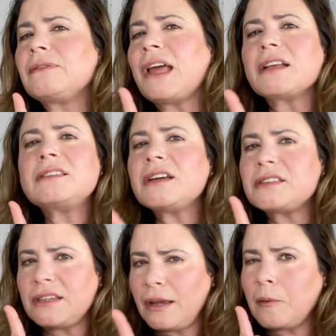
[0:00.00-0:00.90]
that
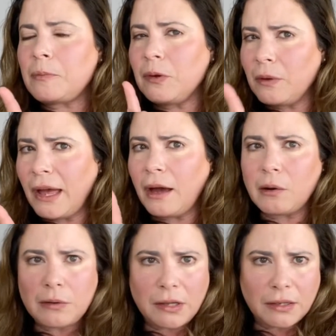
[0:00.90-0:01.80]
doesn't help you
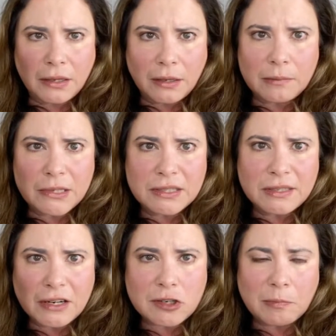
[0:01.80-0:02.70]
out in the comments
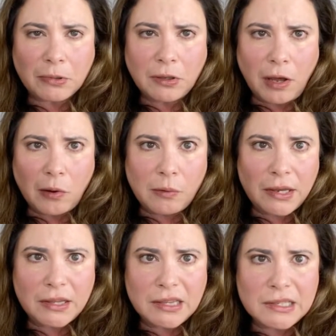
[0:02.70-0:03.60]
section below
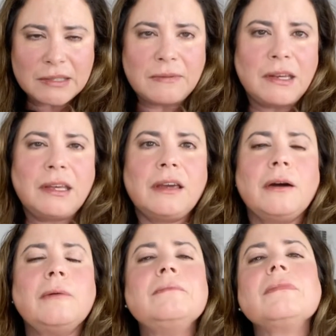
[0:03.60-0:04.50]
in this
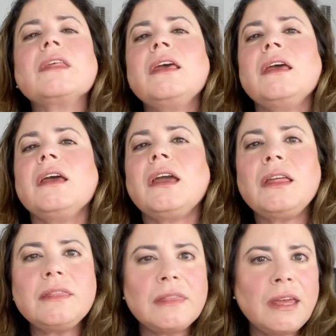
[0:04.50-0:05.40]
video.
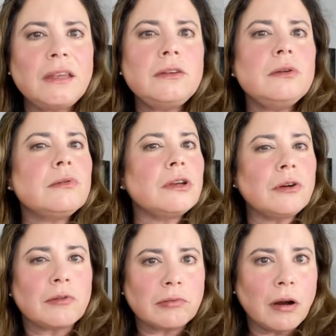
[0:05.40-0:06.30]
And then you
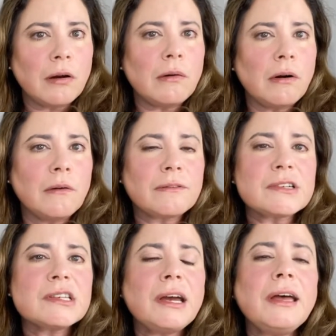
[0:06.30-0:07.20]
can grow
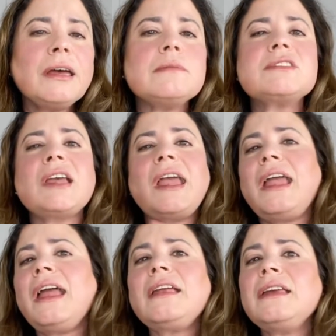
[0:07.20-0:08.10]
over time to
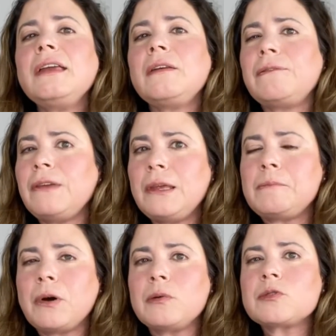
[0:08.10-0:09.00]
adding in a
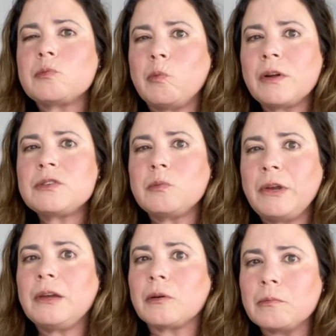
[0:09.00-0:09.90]
feed post once a
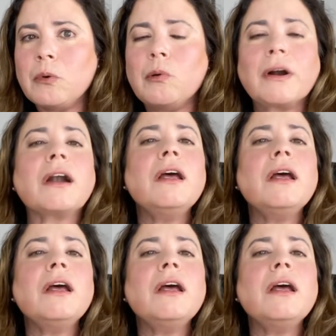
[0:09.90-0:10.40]
week or more.